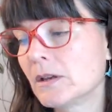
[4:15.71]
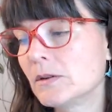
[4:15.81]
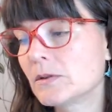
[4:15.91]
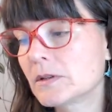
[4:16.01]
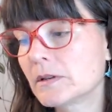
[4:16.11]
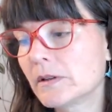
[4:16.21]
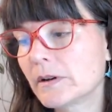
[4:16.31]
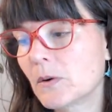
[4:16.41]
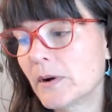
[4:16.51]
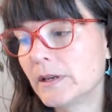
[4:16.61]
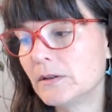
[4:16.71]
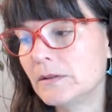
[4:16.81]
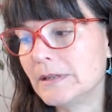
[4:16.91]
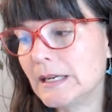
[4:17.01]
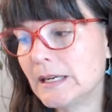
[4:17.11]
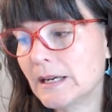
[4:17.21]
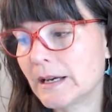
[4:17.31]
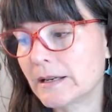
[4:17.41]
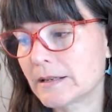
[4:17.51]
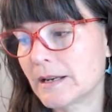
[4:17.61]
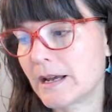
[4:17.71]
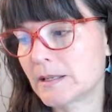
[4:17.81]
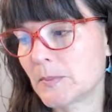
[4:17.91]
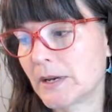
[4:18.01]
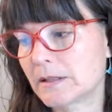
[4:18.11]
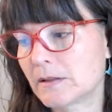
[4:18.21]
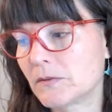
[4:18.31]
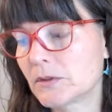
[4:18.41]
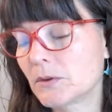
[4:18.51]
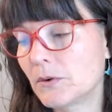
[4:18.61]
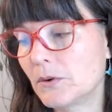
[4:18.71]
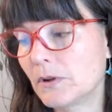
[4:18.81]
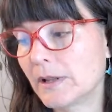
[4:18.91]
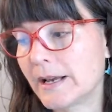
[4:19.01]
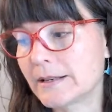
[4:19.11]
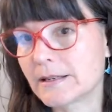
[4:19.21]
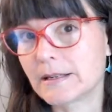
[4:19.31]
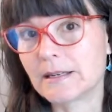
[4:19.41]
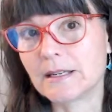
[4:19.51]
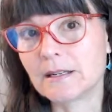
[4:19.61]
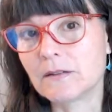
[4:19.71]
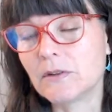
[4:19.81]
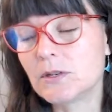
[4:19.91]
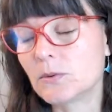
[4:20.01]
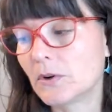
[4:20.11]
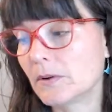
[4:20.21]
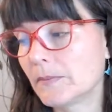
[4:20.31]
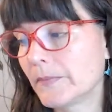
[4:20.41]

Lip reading: You still are quite unique as an aspect of soul, as an individual.